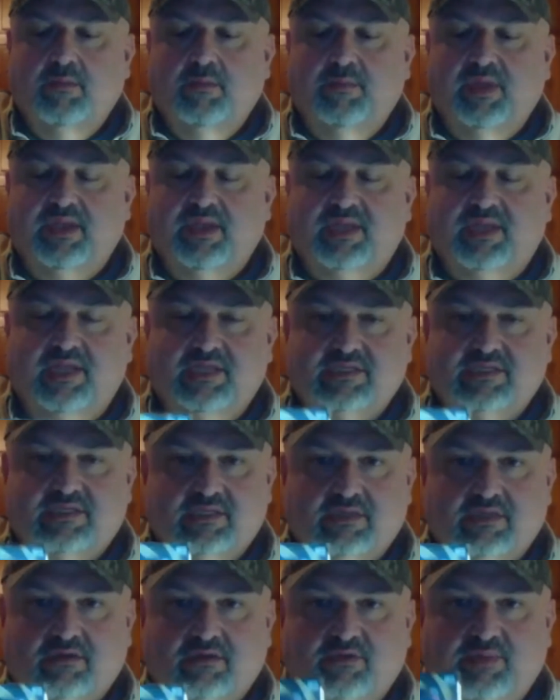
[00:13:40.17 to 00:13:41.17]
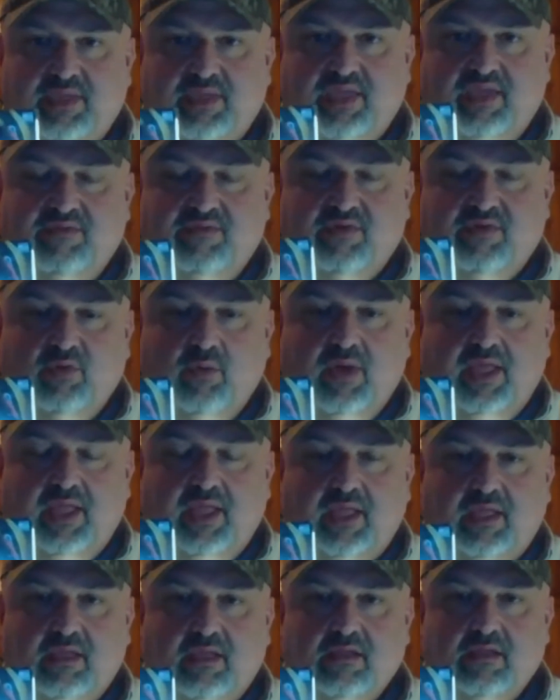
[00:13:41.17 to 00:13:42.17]
but this is going to be given
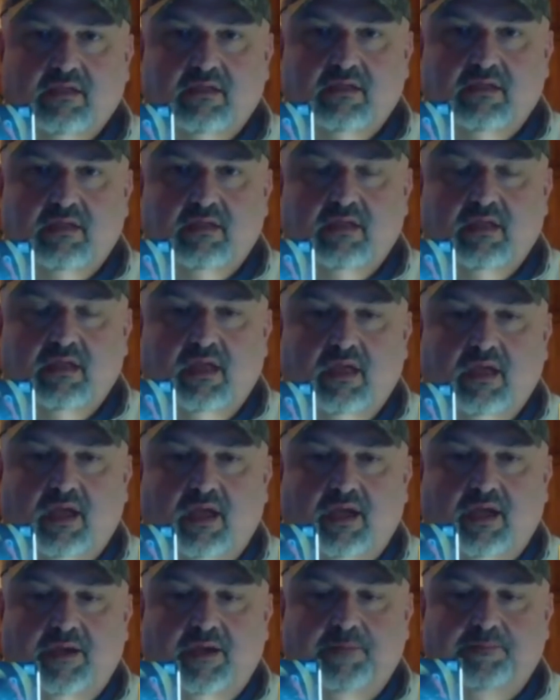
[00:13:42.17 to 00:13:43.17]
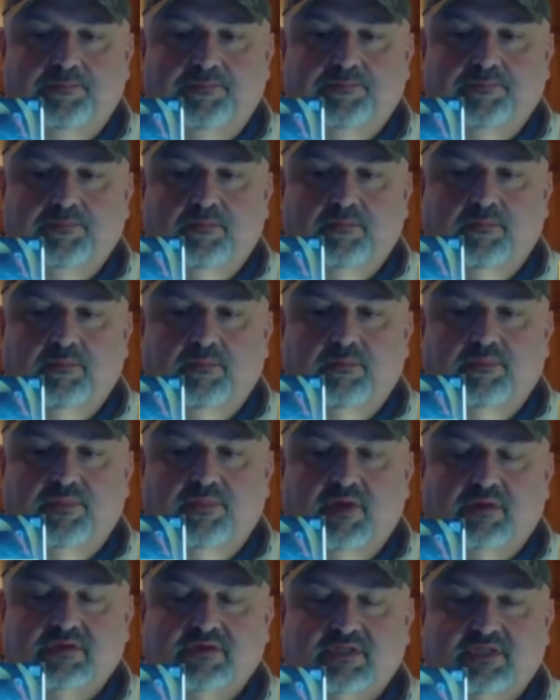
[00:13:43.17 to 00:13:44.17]
away.
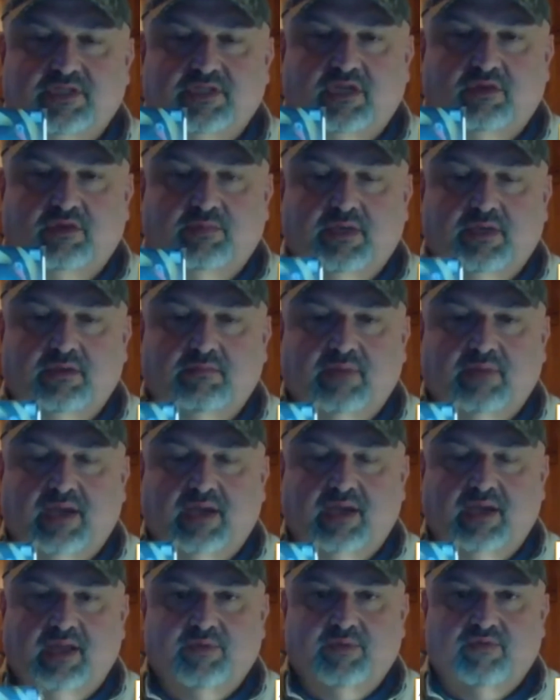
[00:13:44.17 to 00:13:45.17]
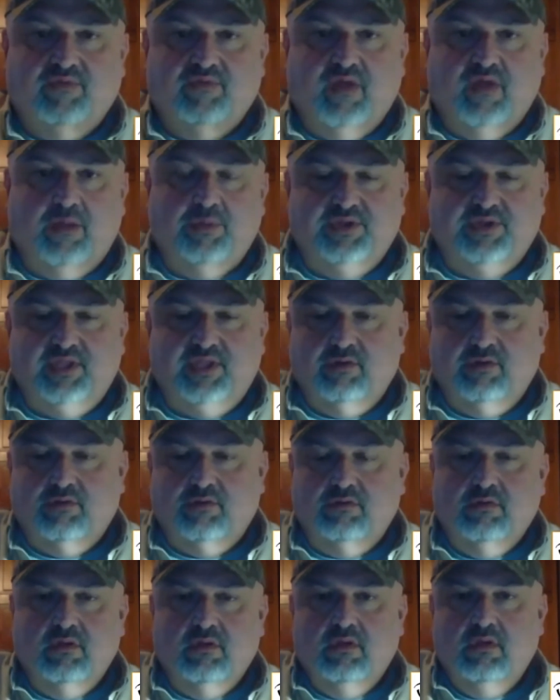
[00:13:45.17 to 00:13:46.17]
There's a gentleman by the name of Robert
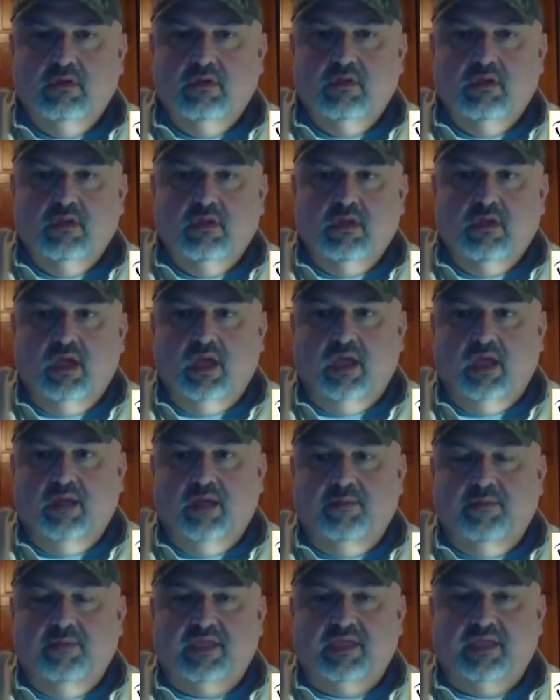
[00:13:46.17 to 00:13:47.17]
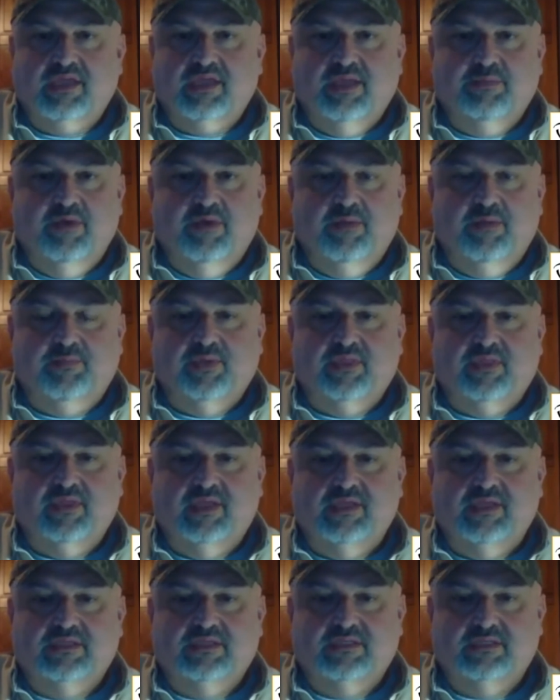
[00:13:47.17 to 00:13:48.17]
Keel. He come up with
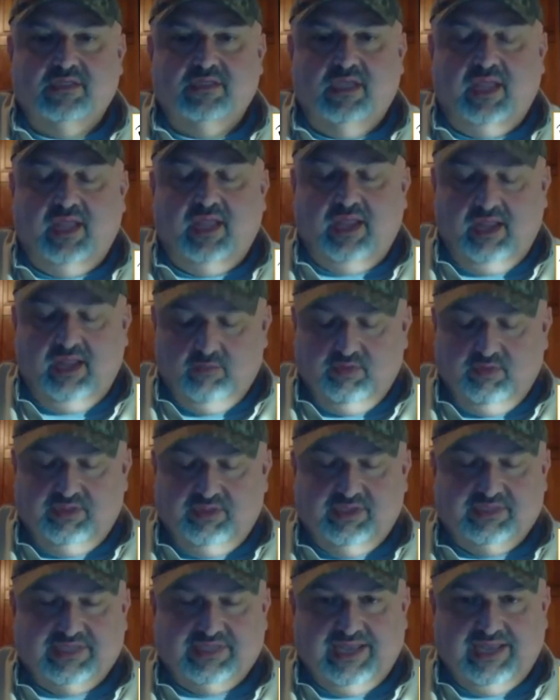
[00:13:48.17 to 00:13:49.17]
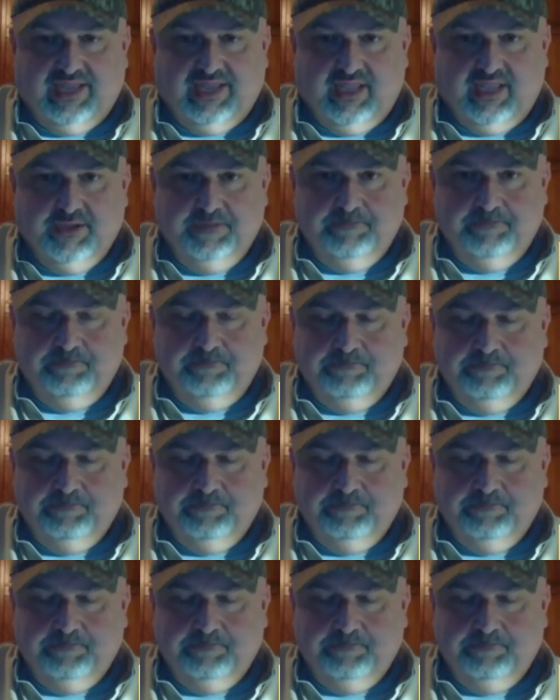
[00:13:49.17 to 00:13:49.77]
this and with this idea.